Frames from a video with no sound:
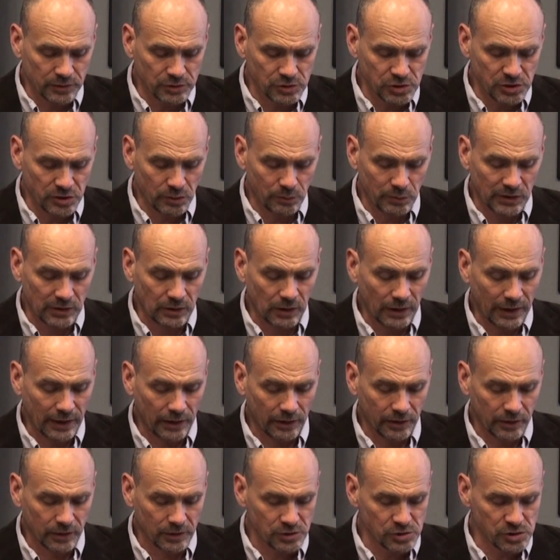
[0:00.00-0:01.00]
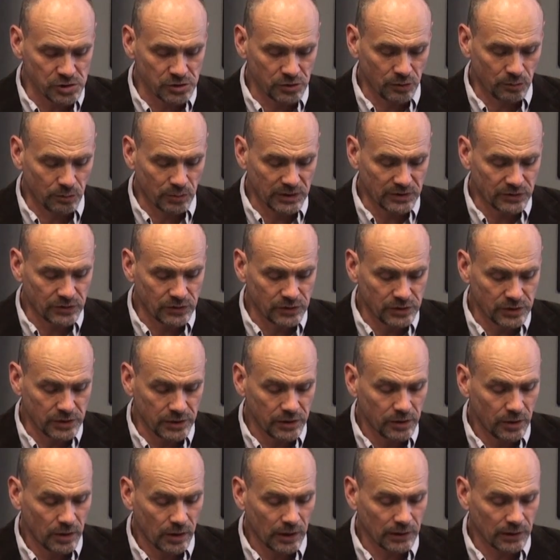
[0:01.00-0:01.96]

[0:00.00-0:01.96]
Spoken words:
Genome Atlantic, Genome BC,